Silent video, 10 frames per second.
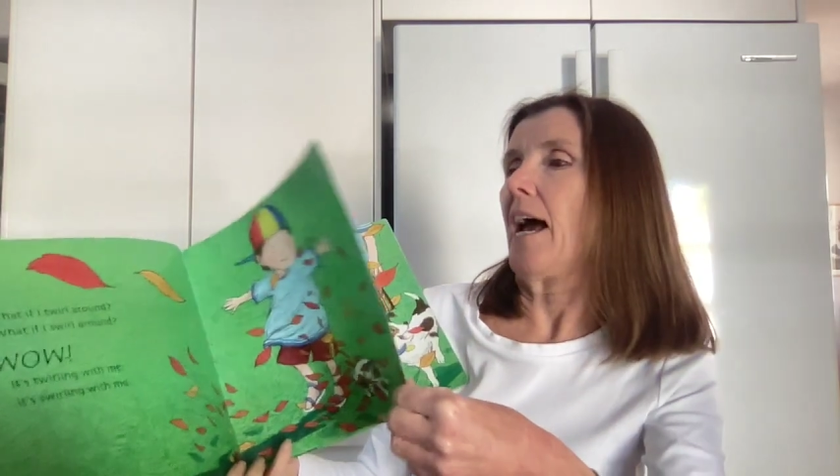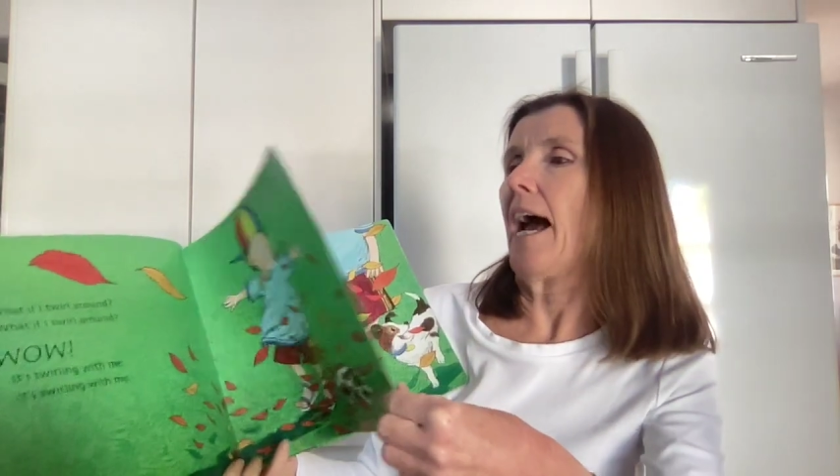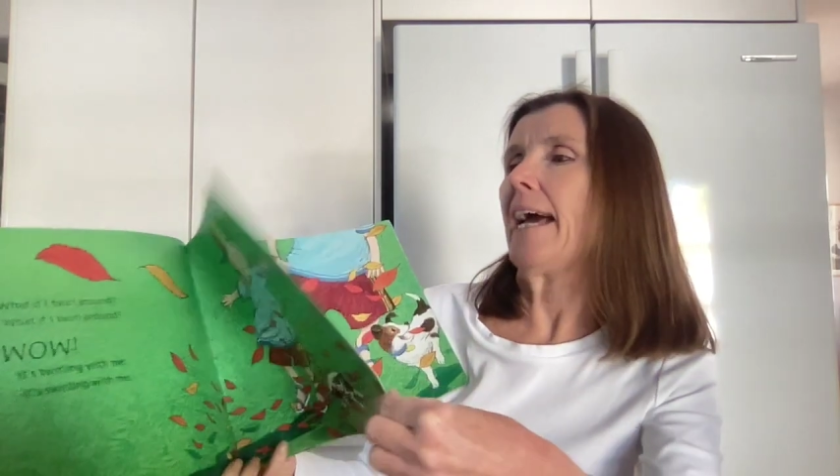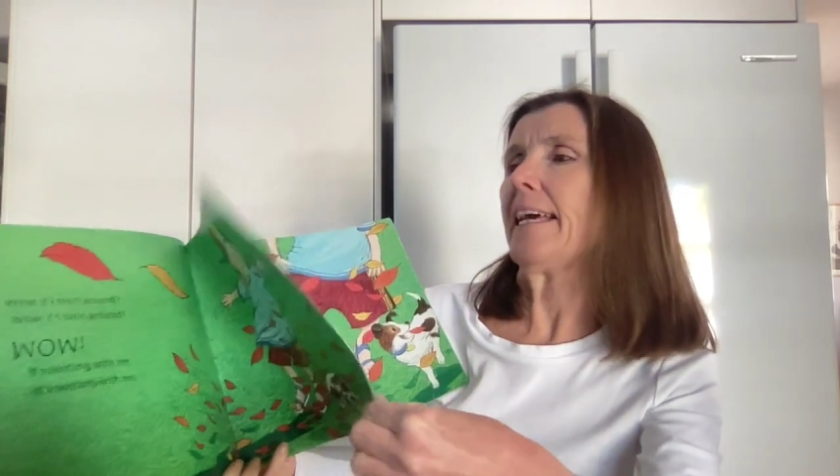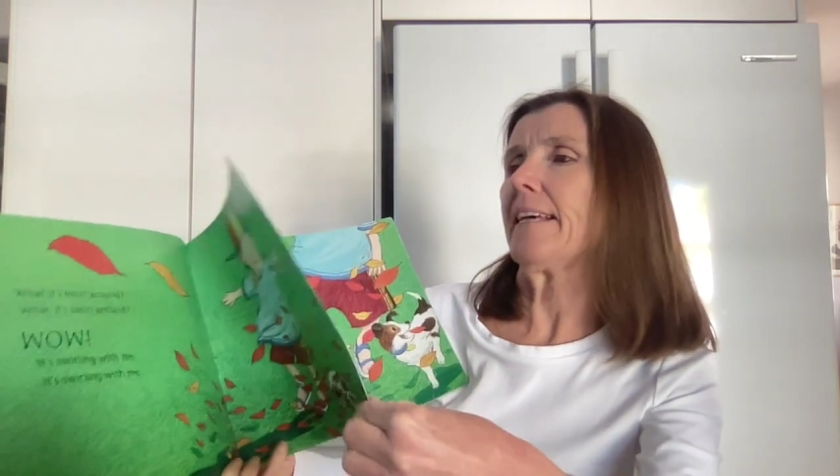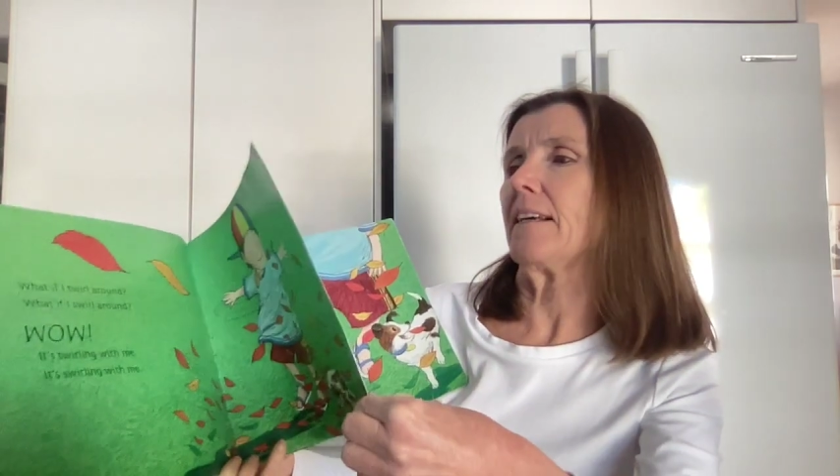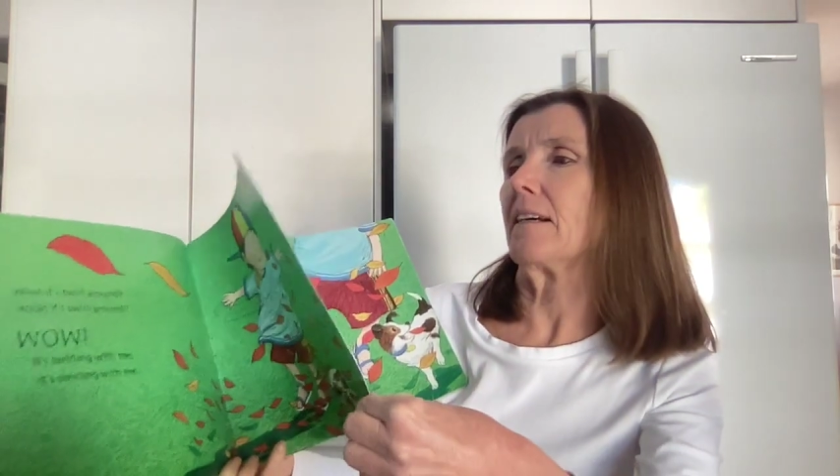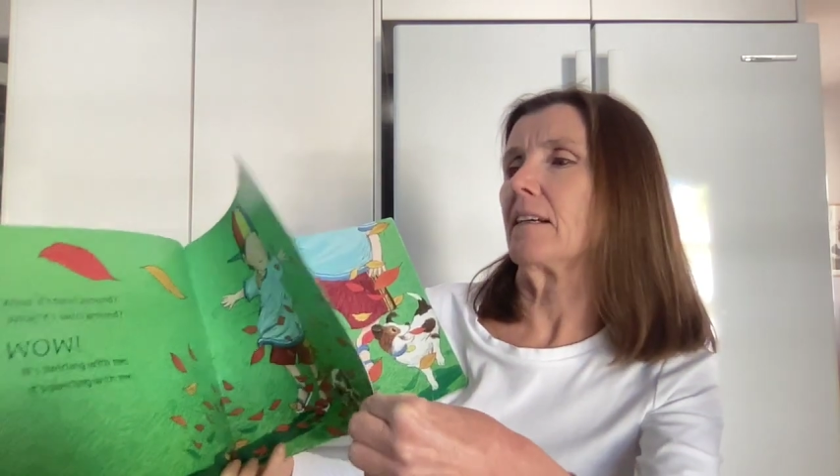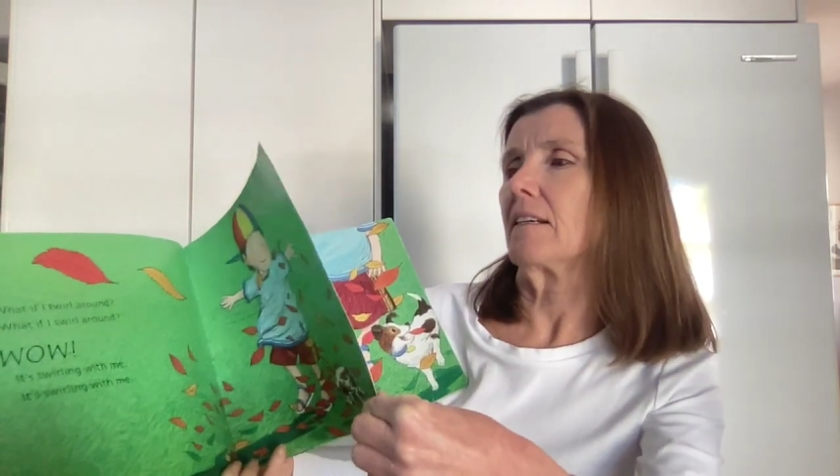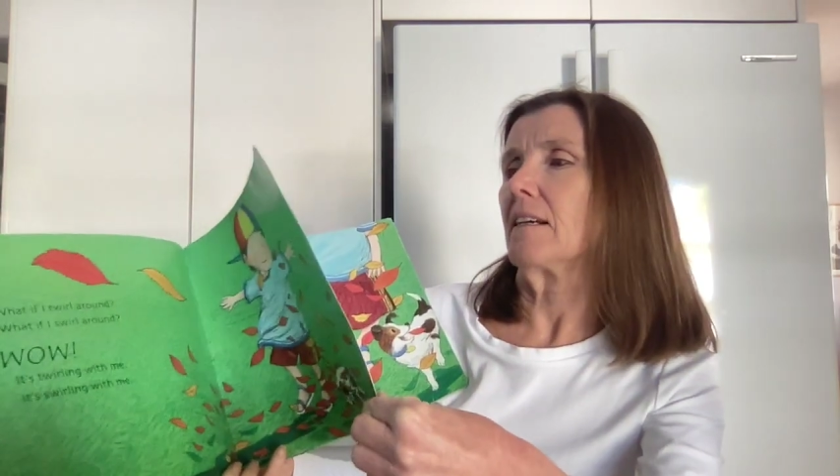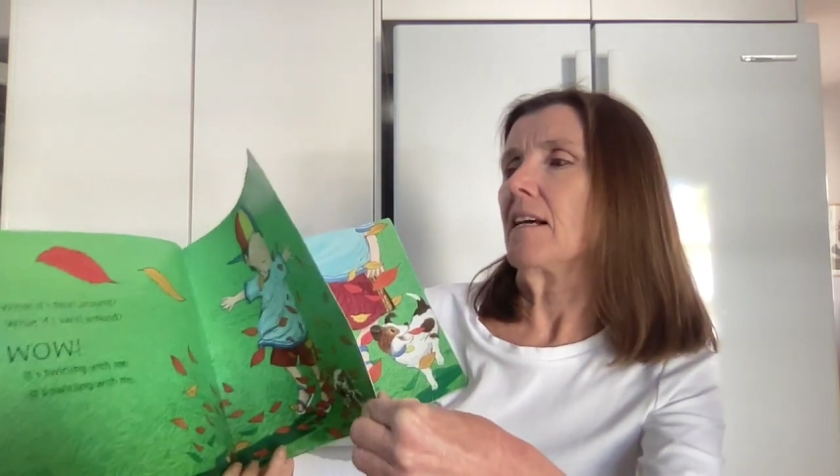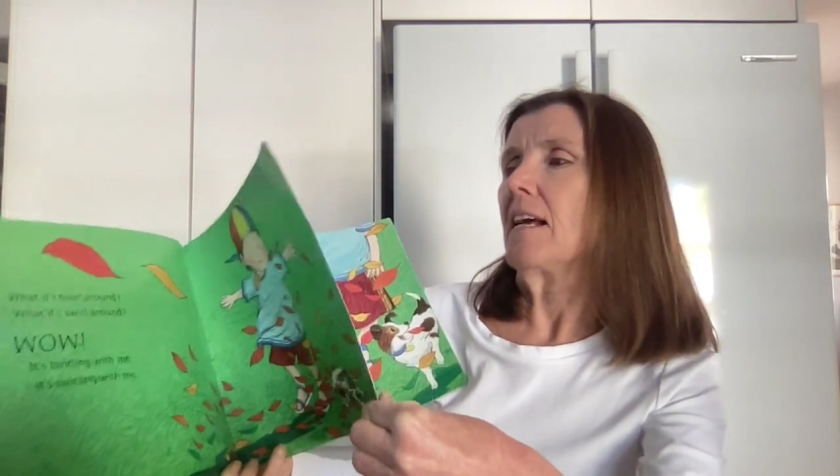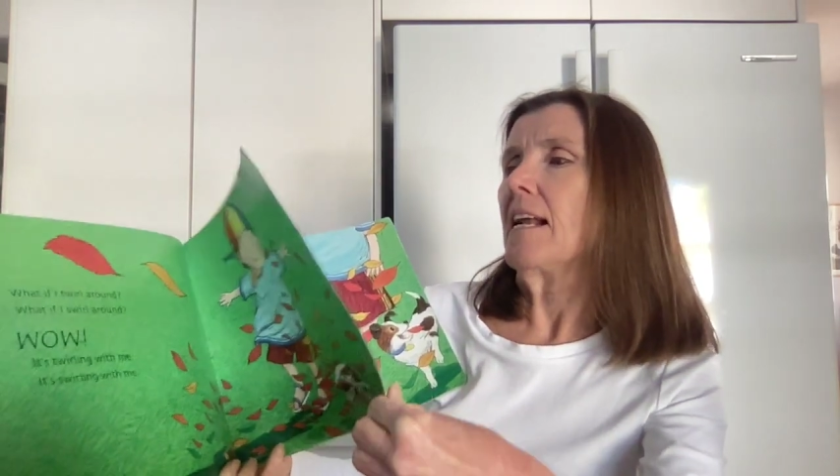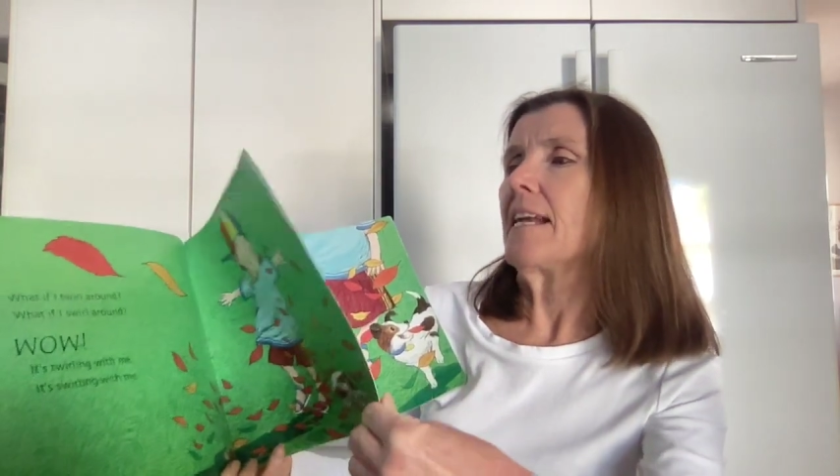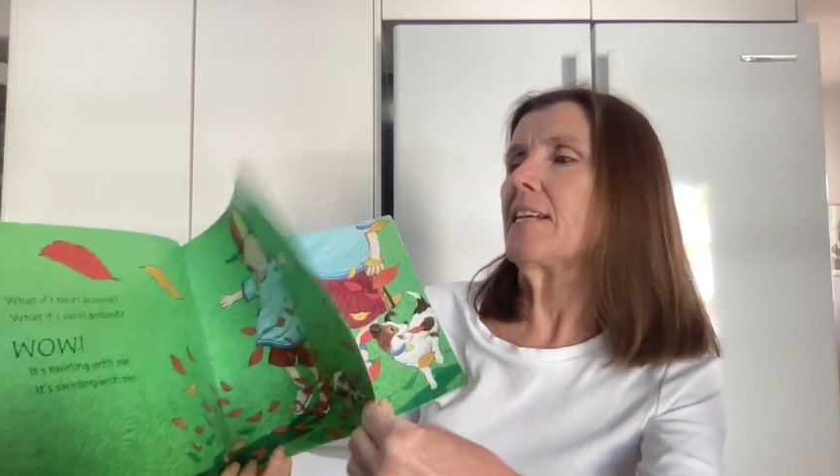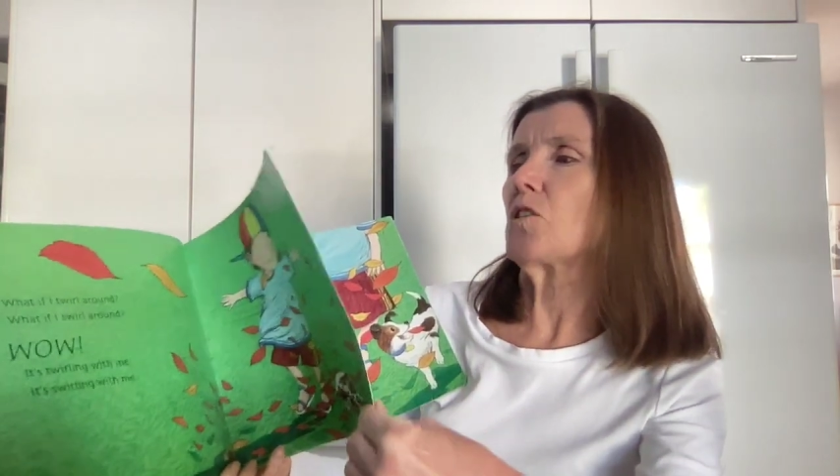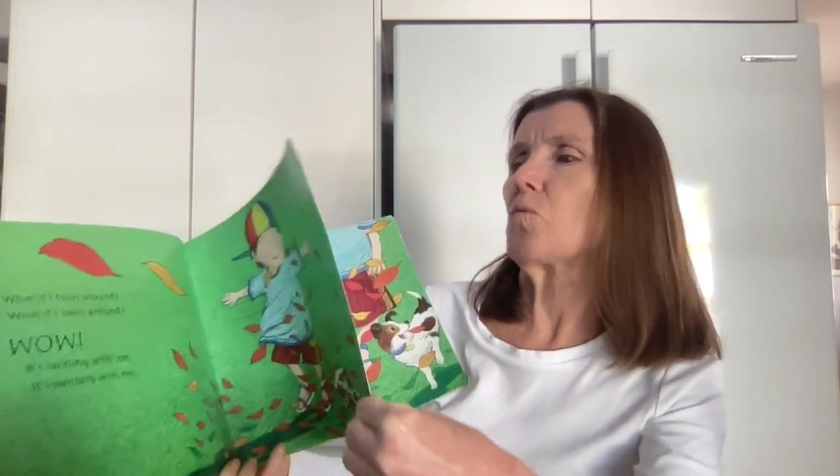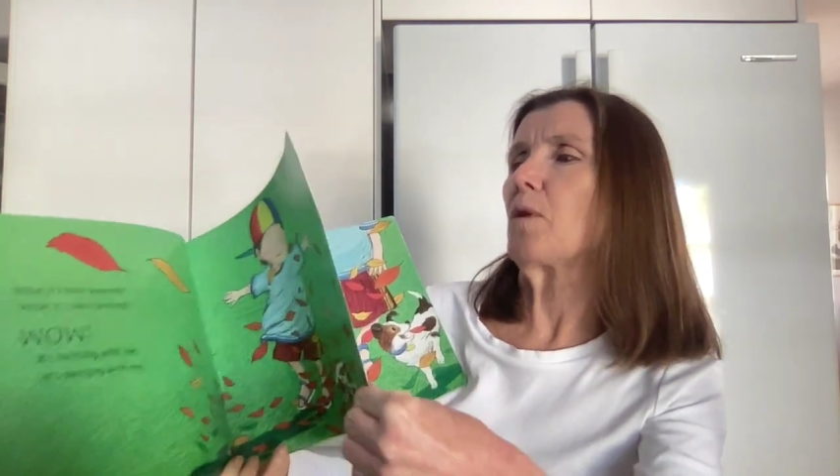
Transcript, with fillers: Hey, let's